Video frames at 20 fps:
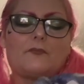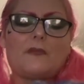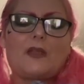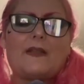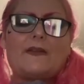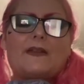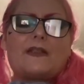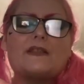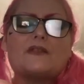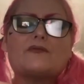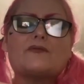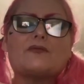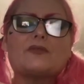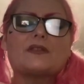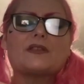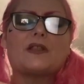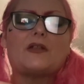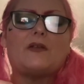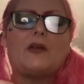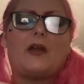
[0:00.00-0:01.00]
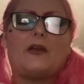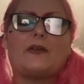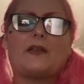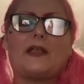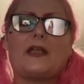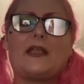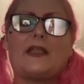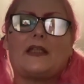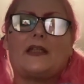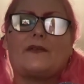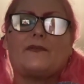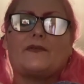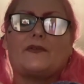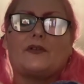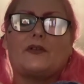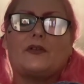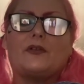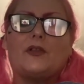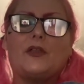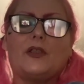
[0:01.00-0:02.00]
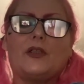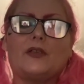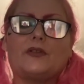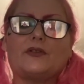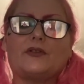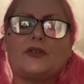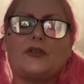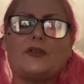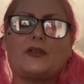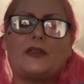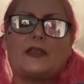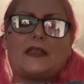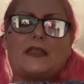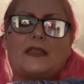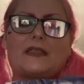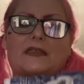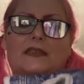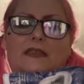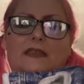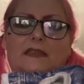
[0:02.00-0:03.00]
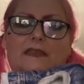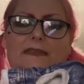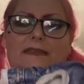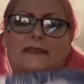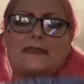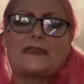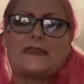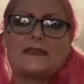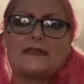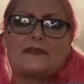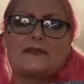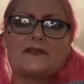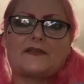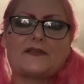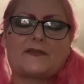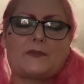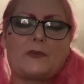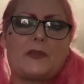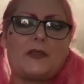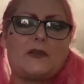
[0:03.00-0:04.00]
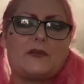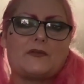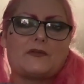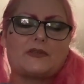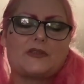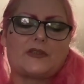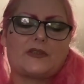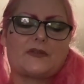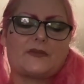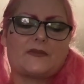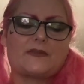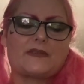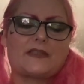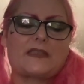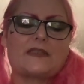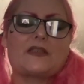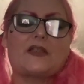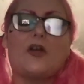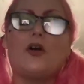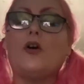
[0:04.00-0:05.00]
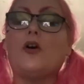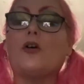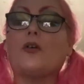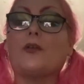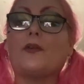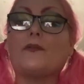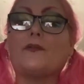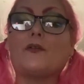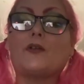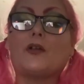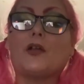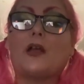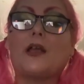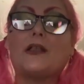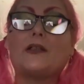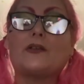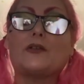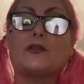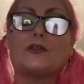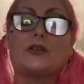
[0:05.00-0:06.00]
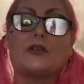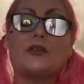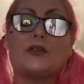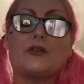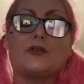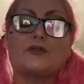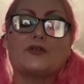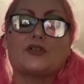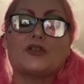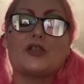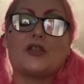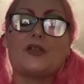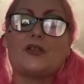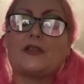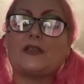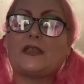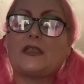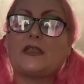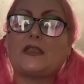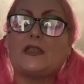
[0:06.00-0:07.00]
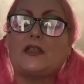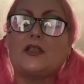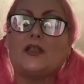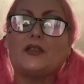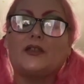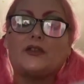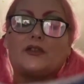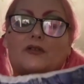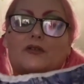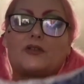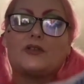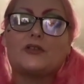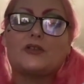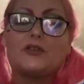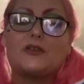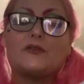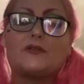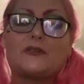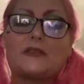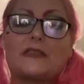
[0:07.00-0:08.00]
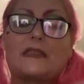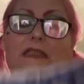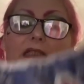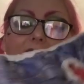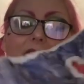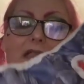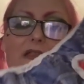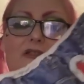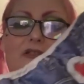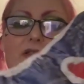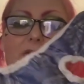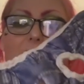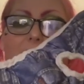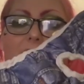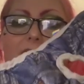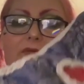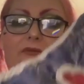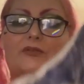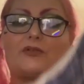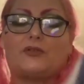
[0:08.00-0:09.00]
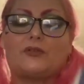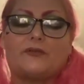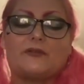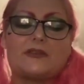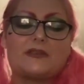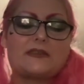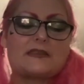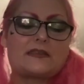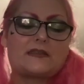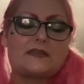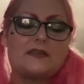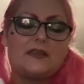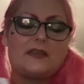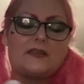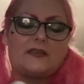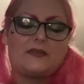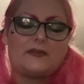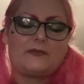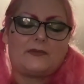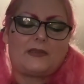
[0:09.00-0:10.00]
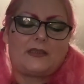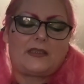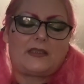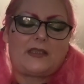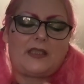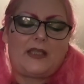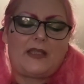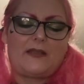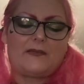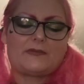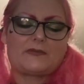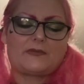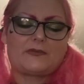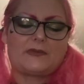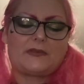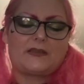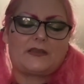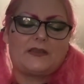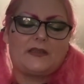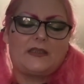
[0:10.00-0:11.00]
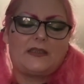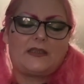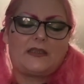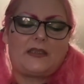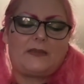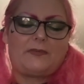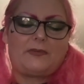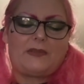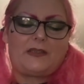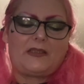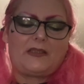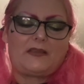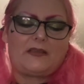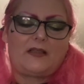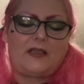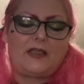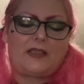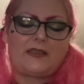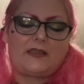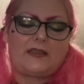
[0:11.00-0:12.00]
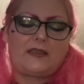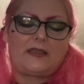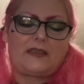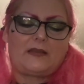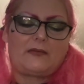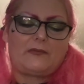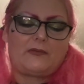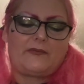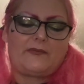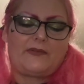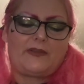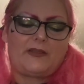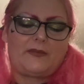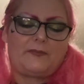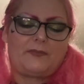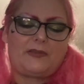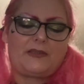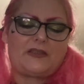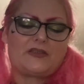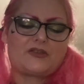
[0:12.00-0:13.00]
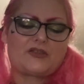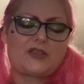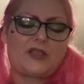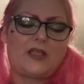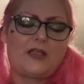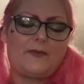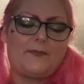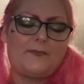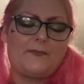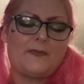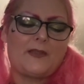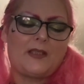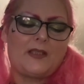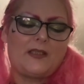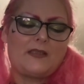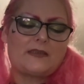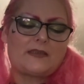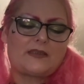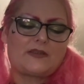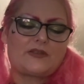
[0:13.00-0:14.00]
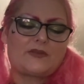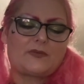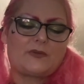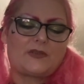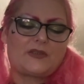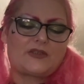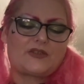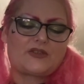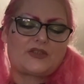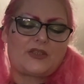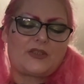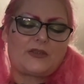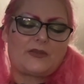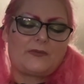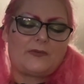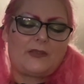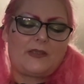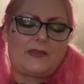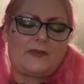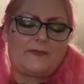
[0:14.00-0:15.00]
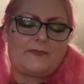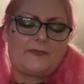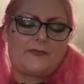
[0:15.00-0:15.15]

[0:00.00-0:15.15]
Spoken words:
These are also okay if your dog is in season as well to use this, or if you're going on a long journey, you can use it. This is actually one of Dora's that we kept. We keep it in like a thing with a picture. So I just wanted to show you it.